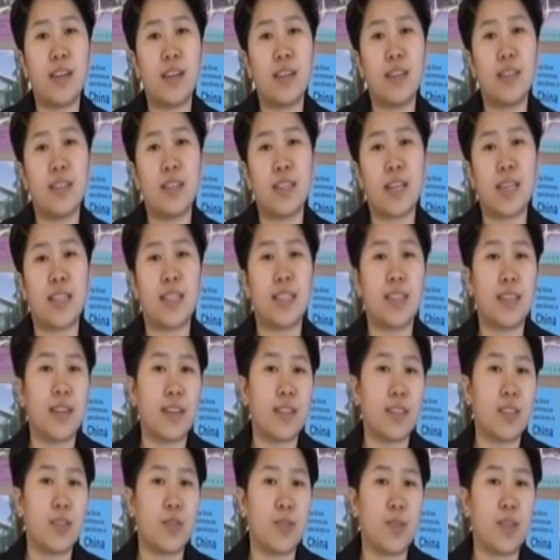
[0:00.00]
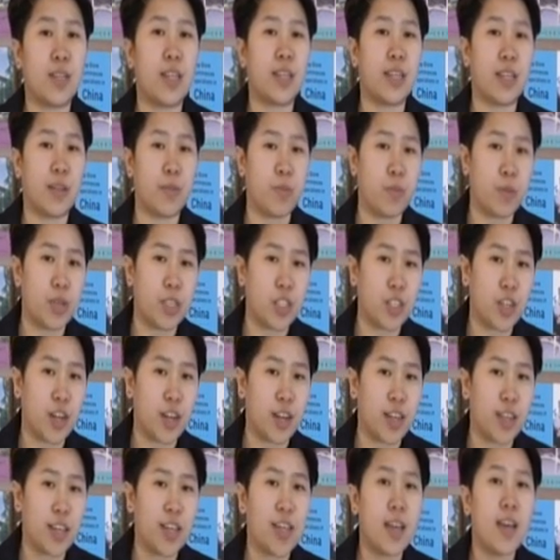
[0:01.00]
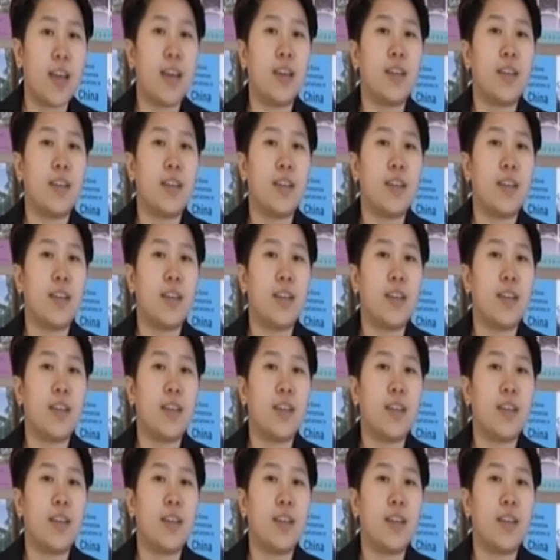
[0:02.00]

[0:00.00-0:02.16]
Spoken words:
other than Tan Sri Lim Wee Chai,